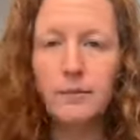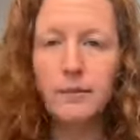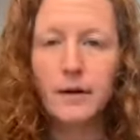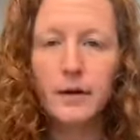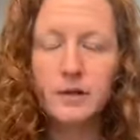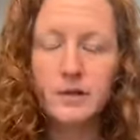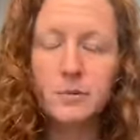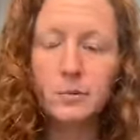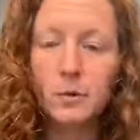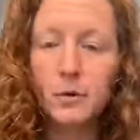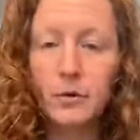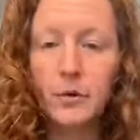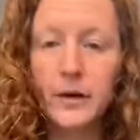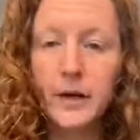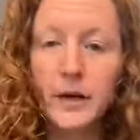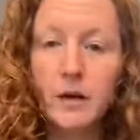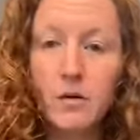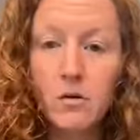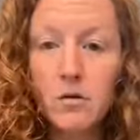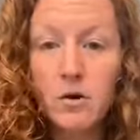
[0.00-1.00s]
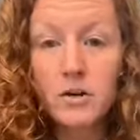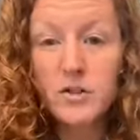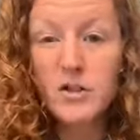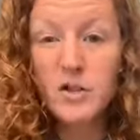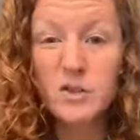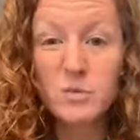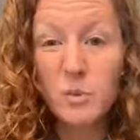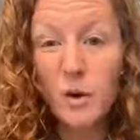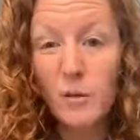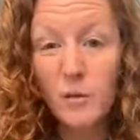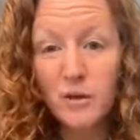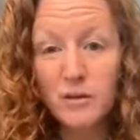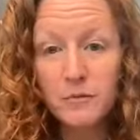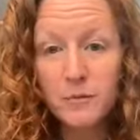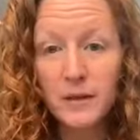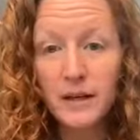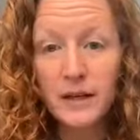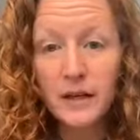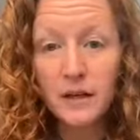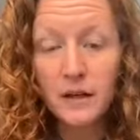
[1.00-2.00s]
exploring, or just while we've
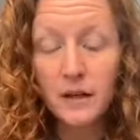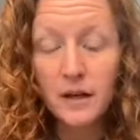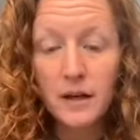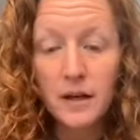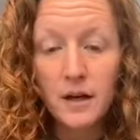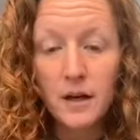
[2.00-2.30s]
been in